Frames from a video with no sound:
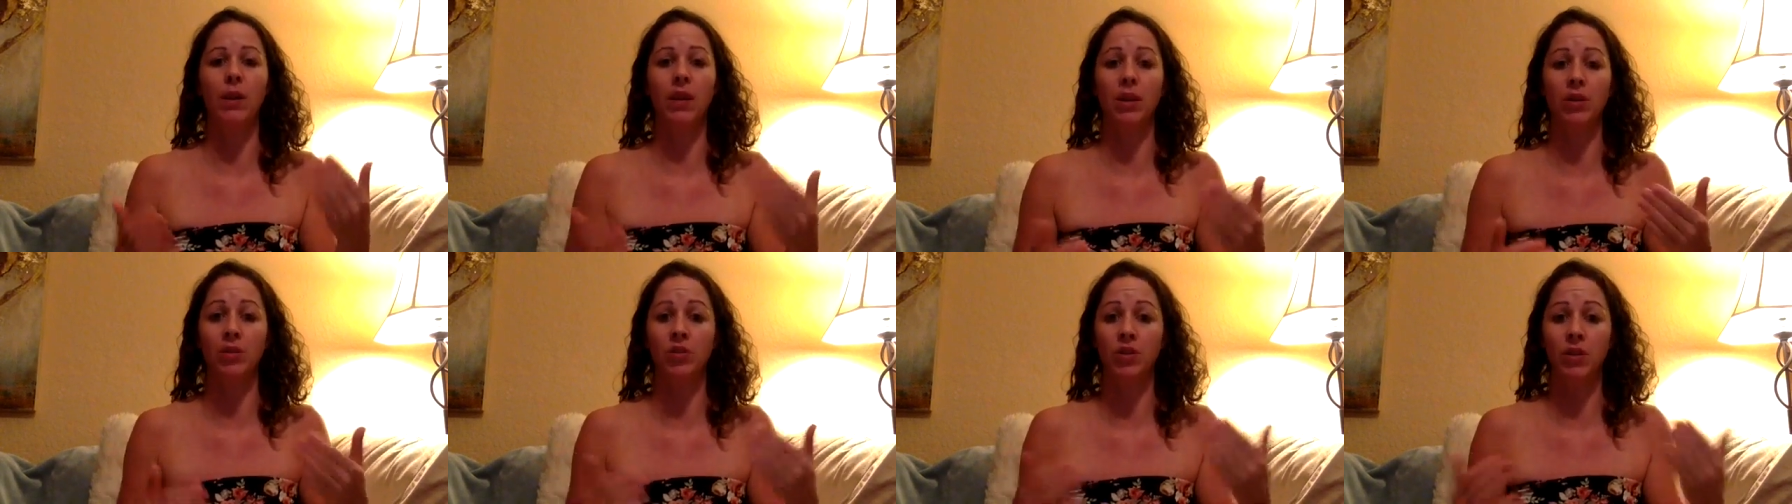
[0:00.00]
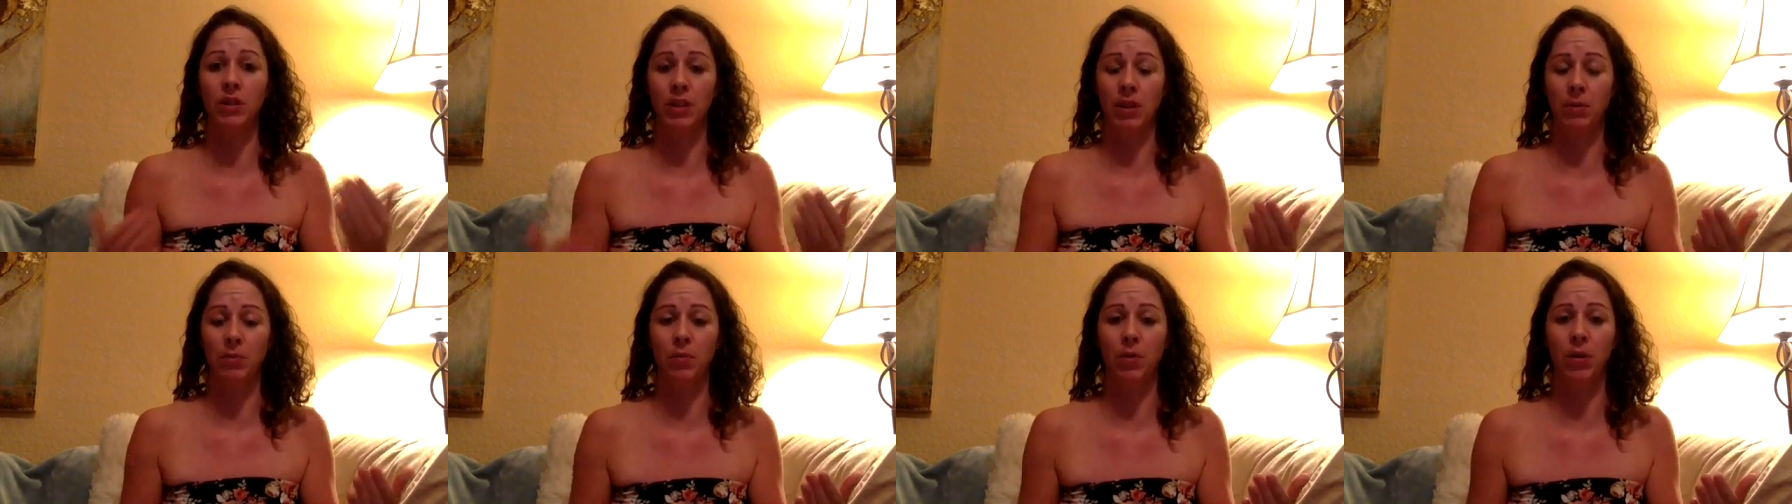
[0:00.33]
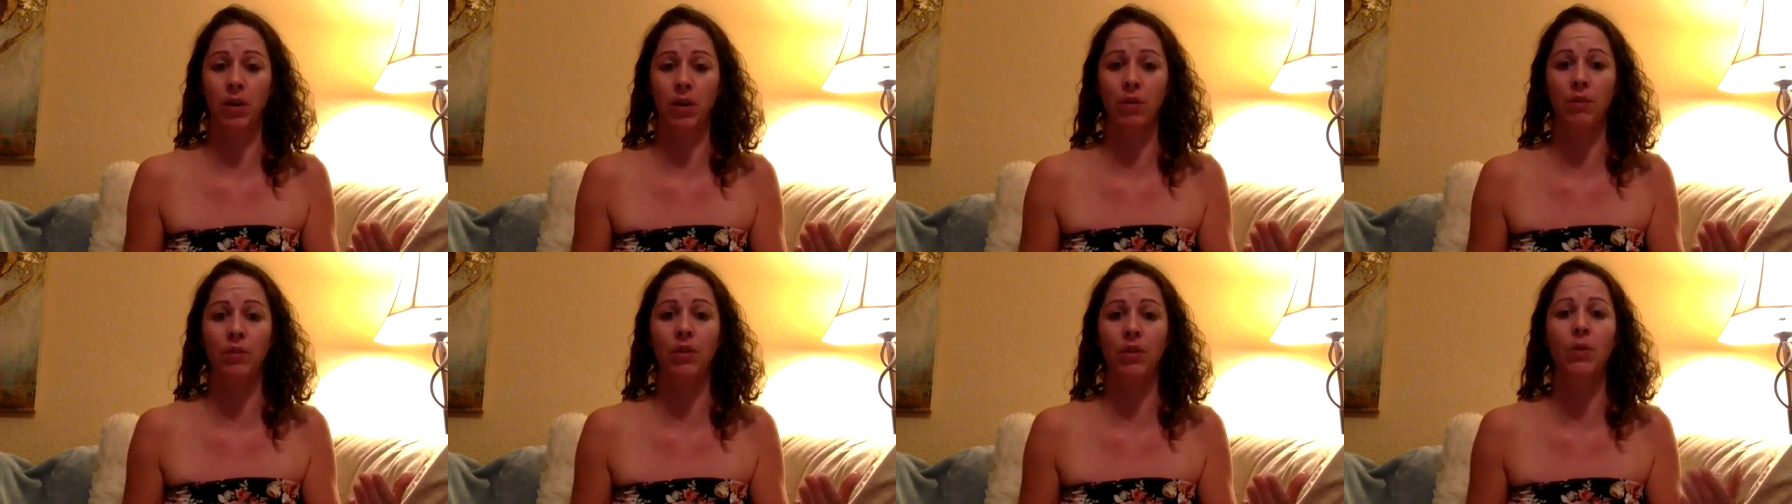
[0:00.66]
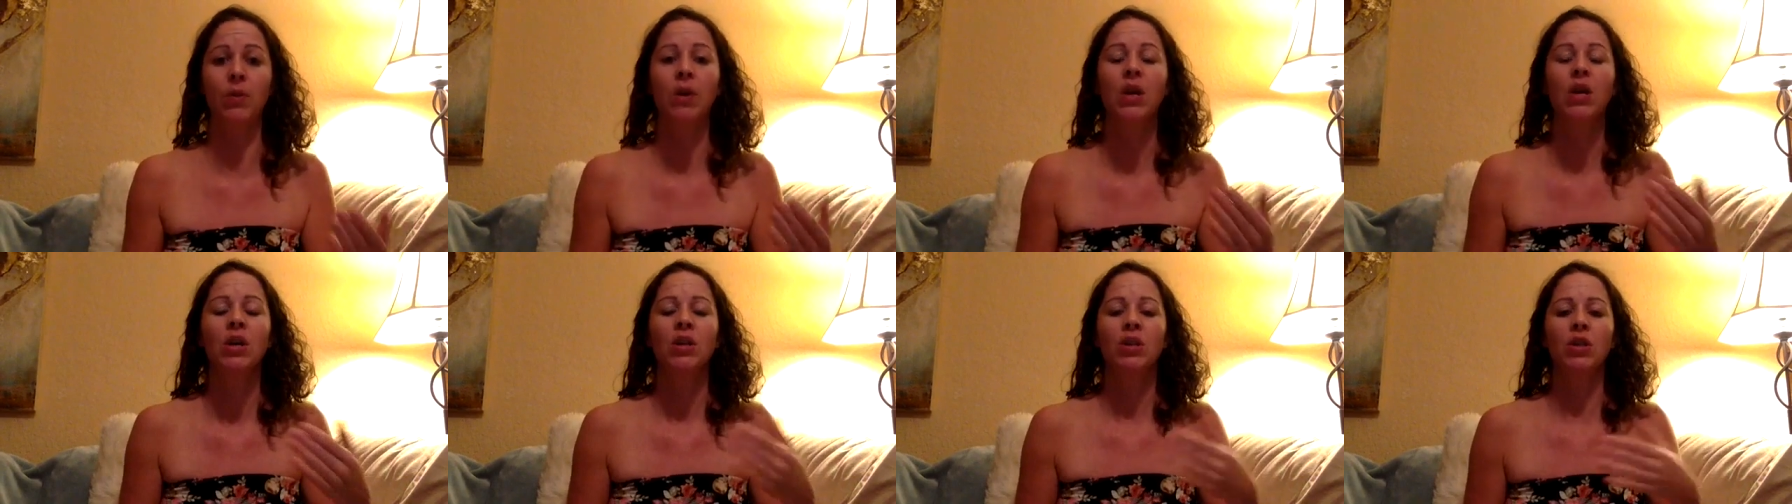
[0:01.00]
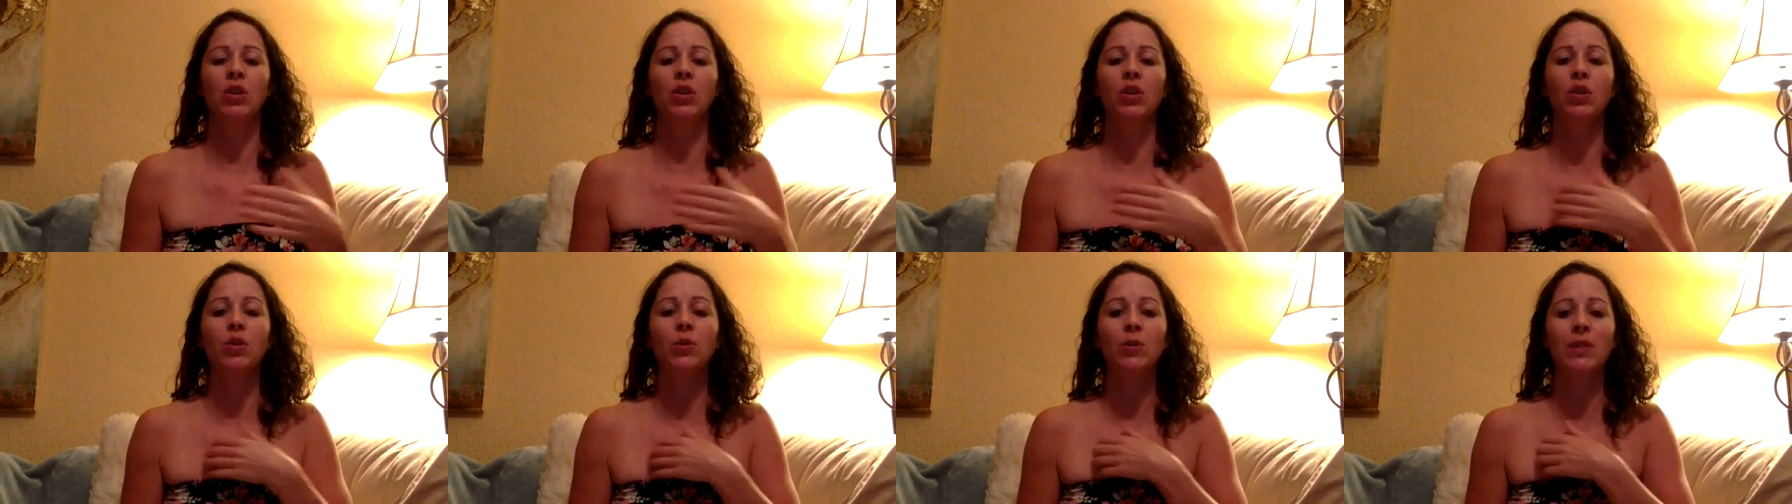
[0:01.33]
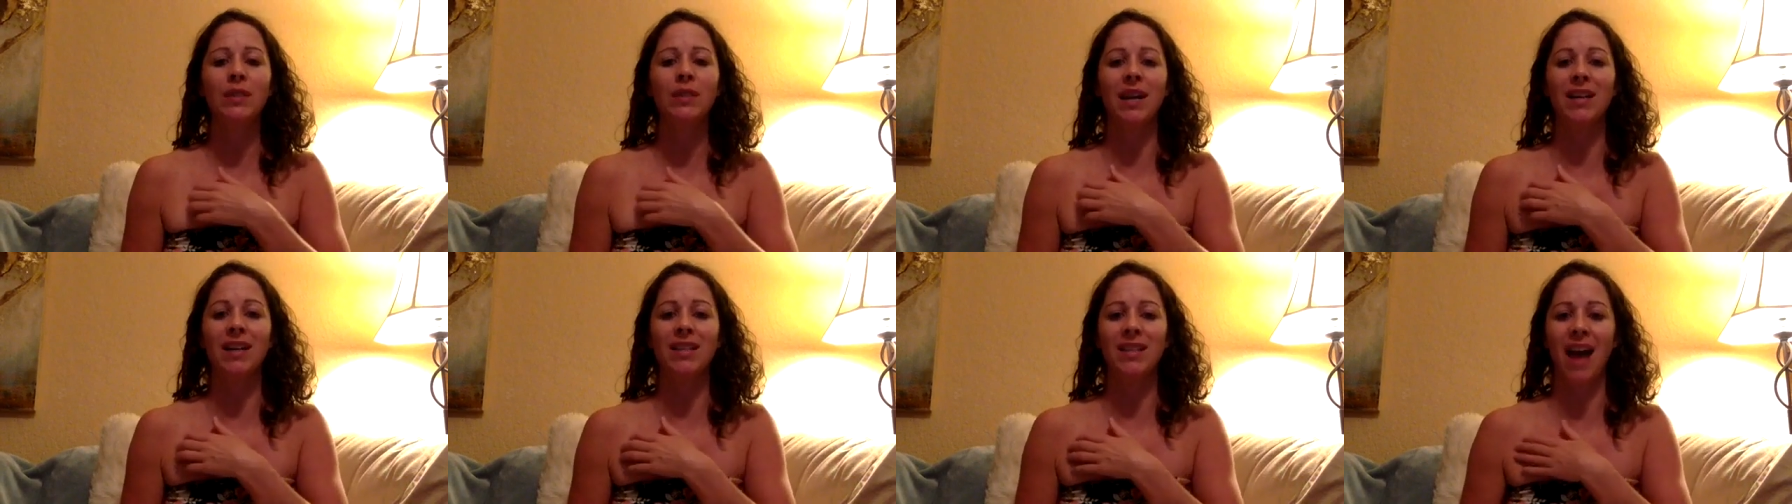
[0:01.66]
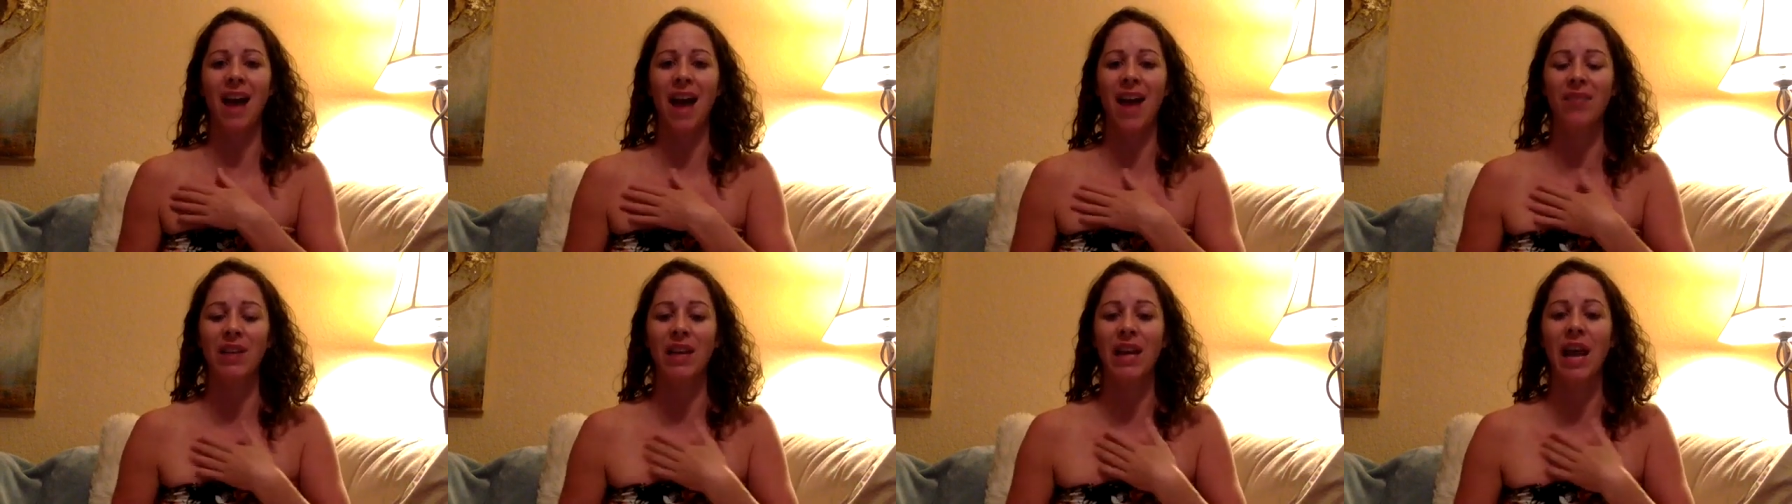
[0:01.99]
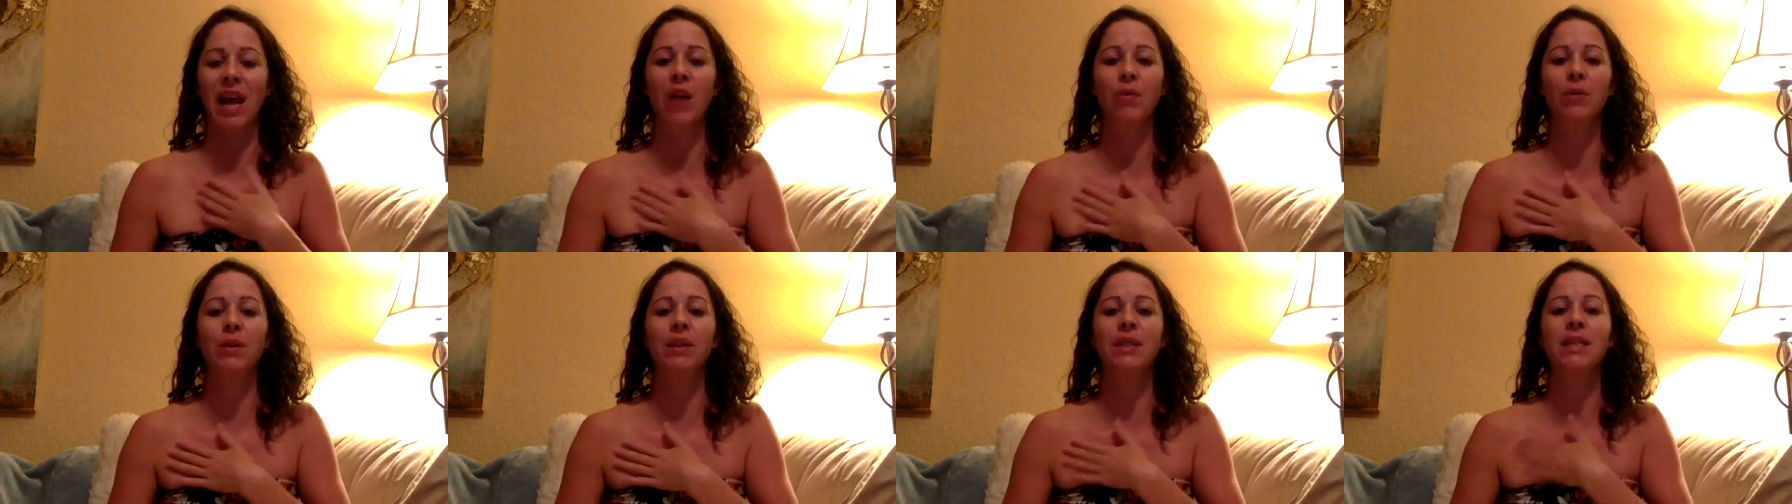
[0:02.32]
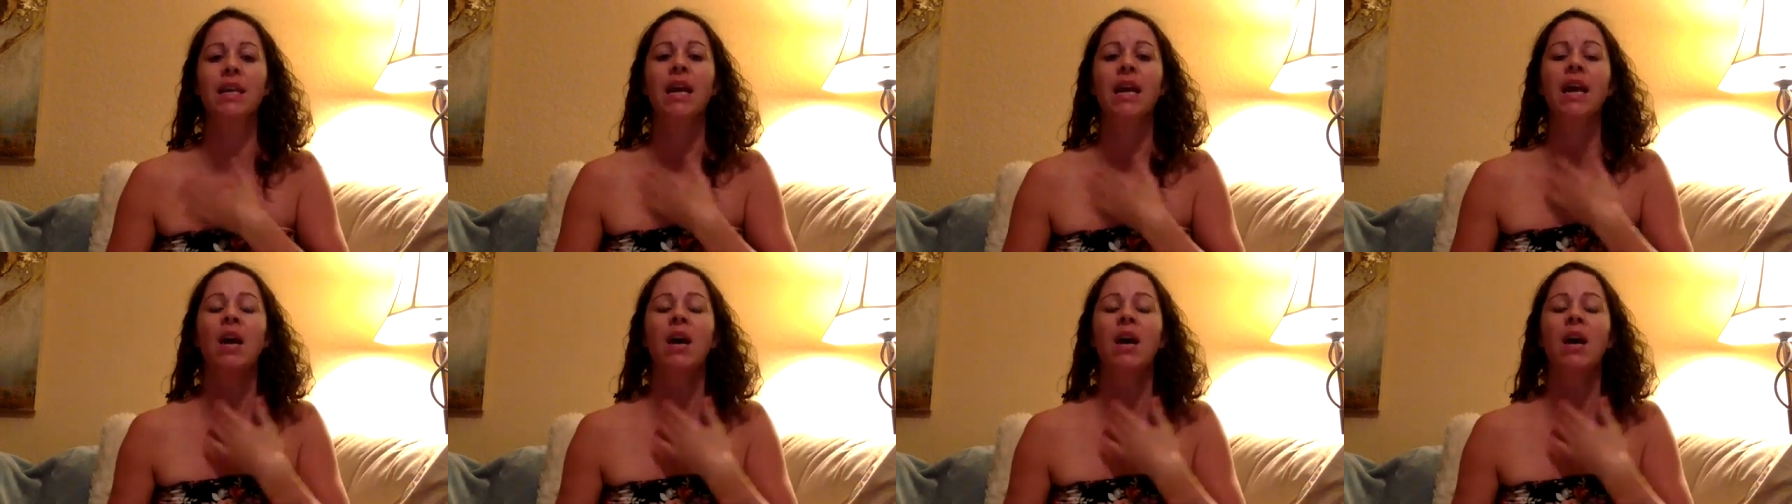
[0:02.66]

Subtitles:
interesting point of view. So you start to have allowance.